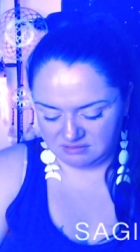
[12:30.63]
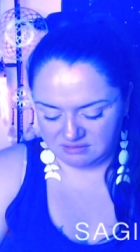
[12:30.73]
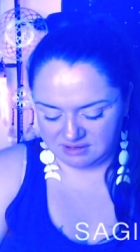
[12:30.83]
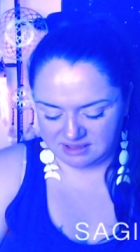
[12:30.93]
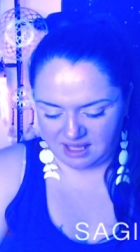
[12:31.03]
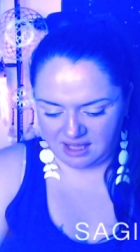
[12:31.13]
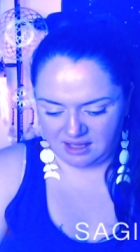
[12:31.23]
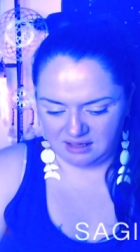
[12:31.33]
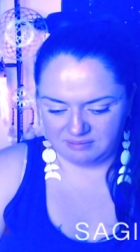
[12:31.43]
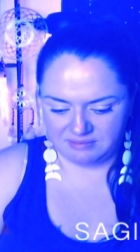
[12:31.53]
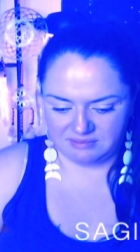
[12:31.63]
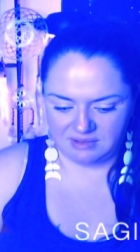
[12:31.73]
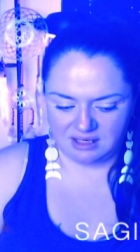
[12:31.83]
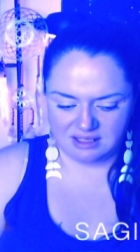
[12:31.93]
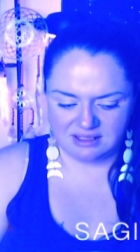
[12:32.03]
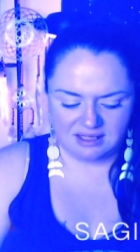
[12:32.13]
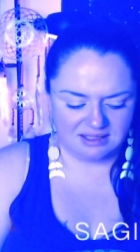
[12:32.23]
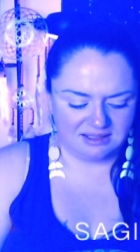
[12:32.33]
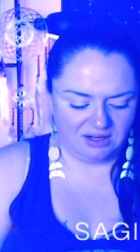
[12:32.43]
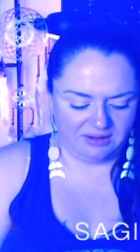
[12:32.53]
Sad. That doesn't
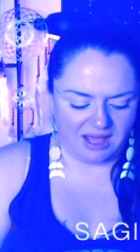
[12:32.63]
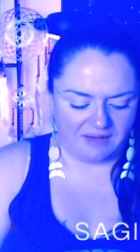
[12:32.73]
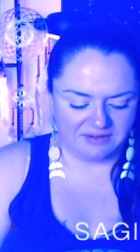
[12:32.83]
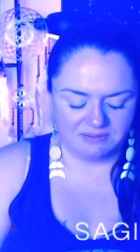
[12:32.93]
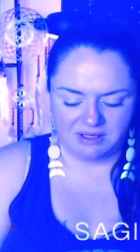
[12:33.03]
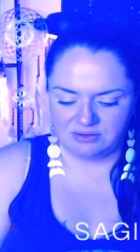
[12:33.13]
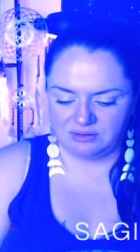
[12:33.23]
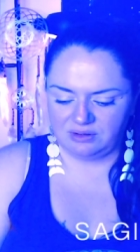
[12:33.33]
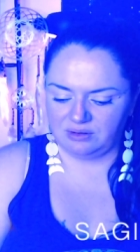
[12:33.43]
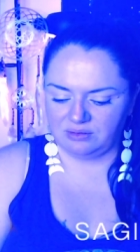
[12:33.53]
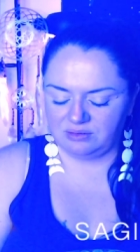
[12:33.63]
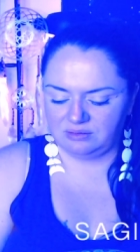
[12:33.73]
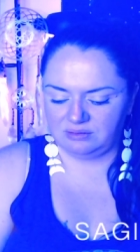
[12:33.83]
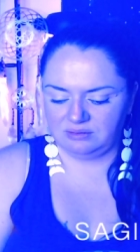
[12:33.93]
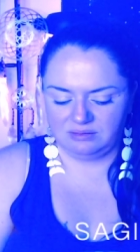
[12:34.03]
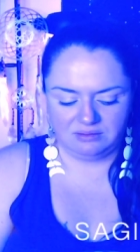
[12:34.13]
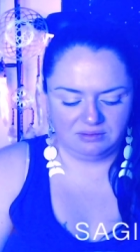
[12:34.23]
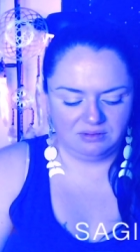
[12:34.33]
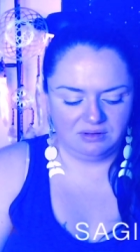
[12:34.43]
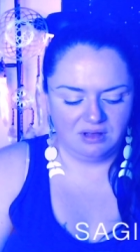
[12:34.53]
necessarily have to be true.
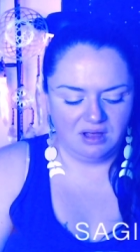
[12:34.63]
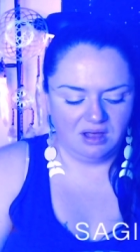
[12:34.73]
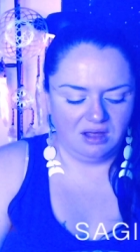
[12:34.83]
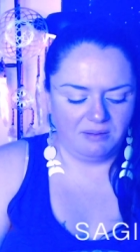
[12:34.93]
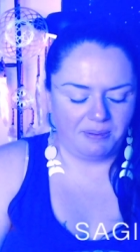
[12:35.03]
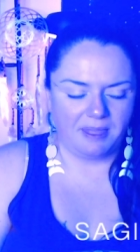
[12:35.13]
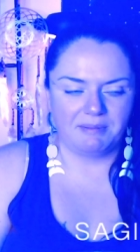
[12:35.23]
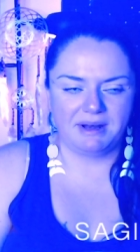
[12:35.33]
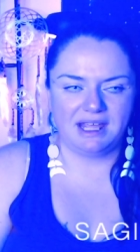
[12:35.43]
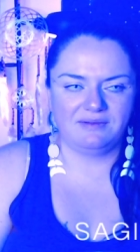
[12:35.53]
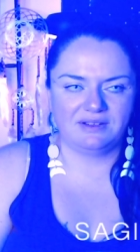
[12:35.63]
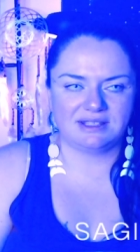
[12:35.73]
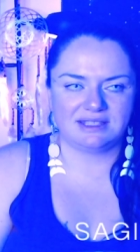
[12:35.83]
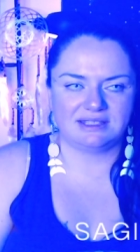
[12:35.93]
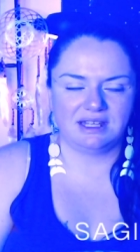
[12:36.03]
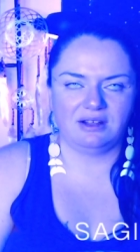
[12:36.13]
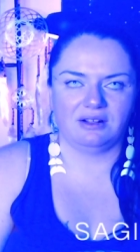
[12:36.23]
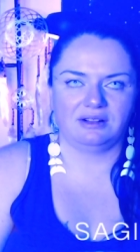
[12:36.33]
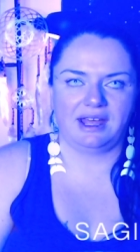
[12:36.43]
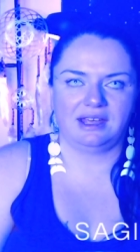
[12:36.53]
But even still,
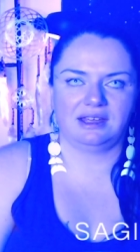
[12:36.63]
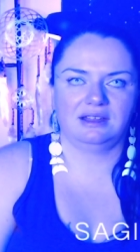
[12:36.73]
like,